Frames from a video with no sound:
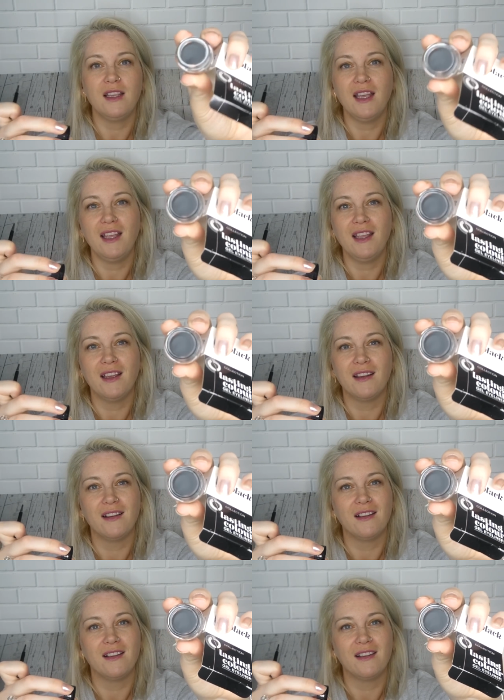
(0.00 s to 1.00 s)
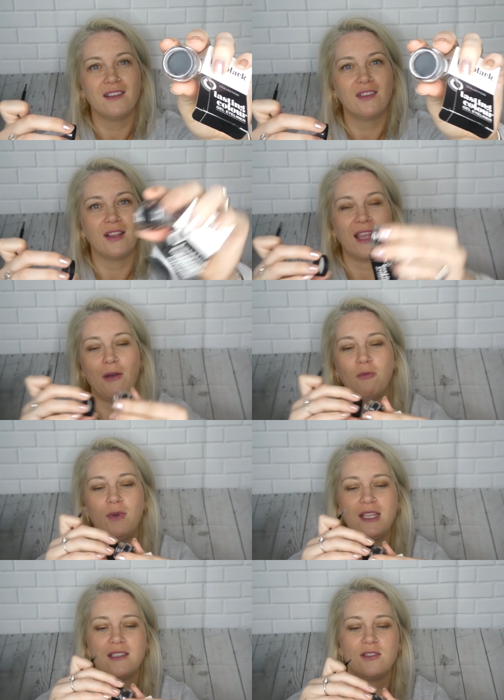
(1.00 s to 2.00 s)
Yay! So I can't
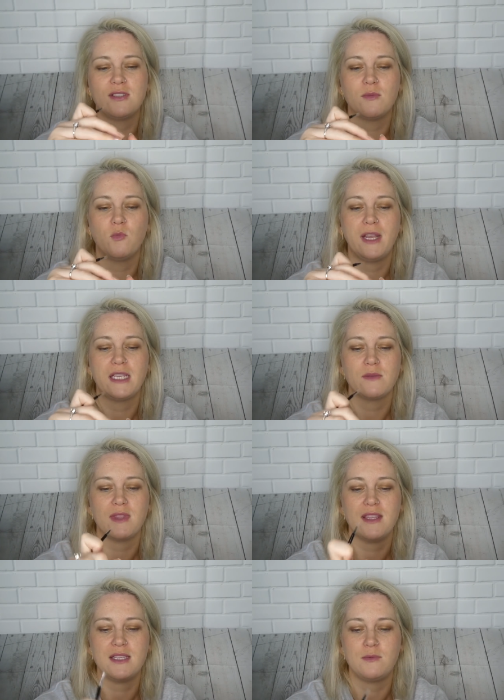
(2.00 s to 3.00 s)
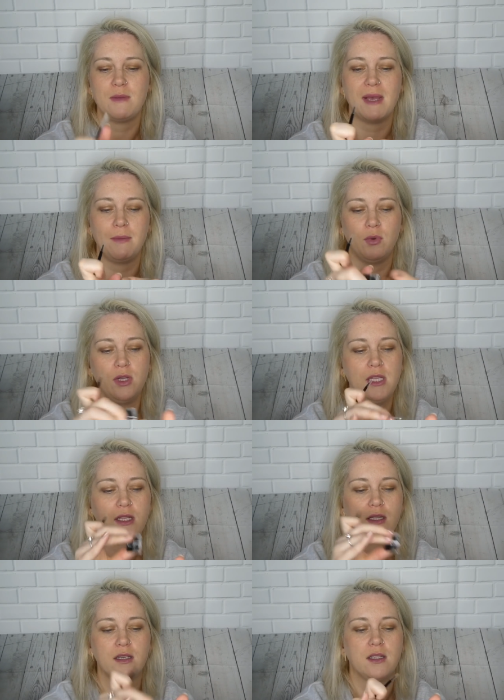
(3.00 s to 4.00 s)
wait to do some wings with this wee bad boy.
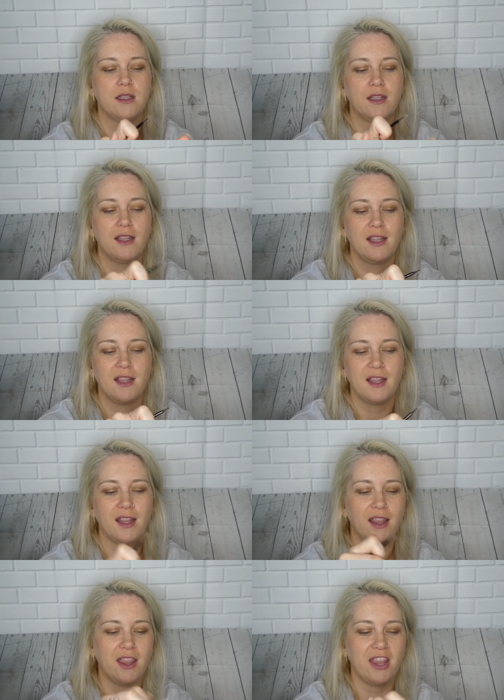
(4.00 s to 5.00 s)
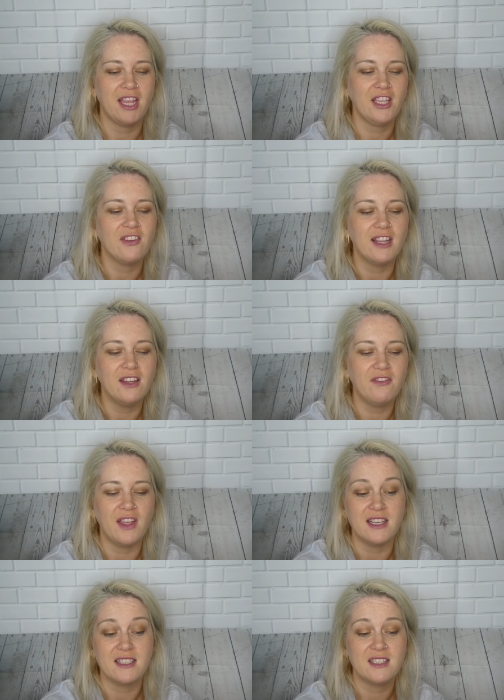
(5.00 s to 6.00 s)
Thank you, I love
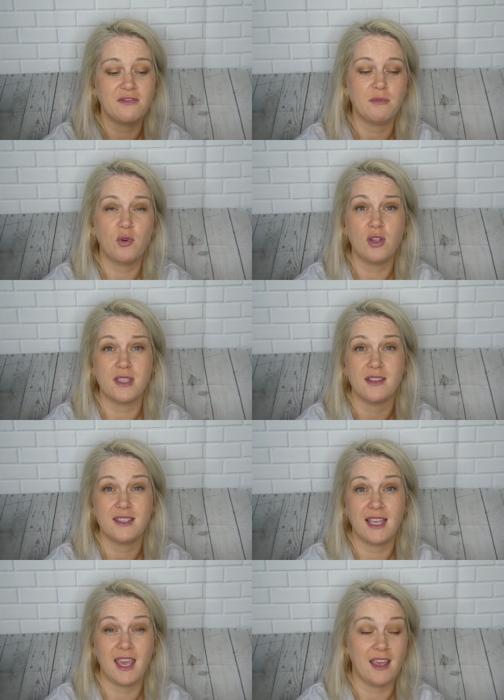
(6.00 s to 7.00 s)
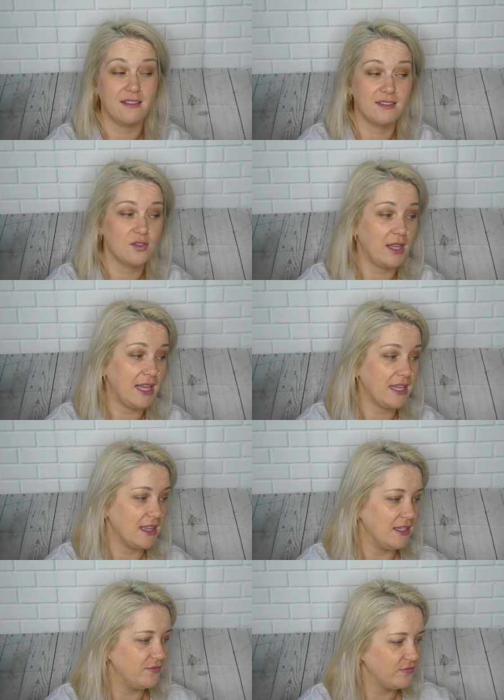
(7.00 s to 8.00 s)
that. It's a different product to get, so I like
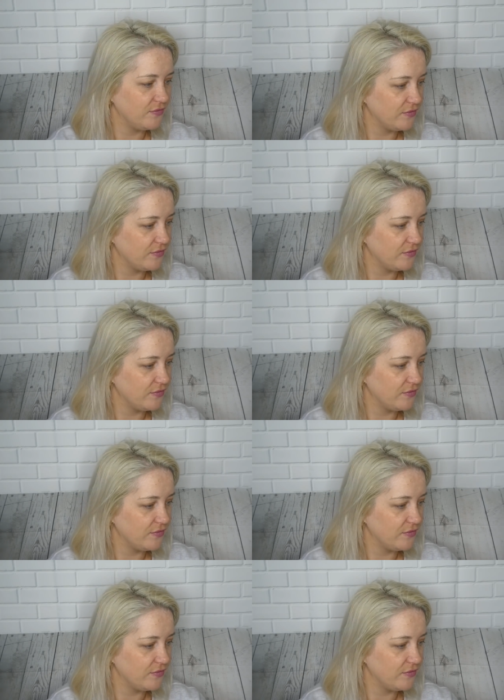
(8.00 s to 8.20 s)
that.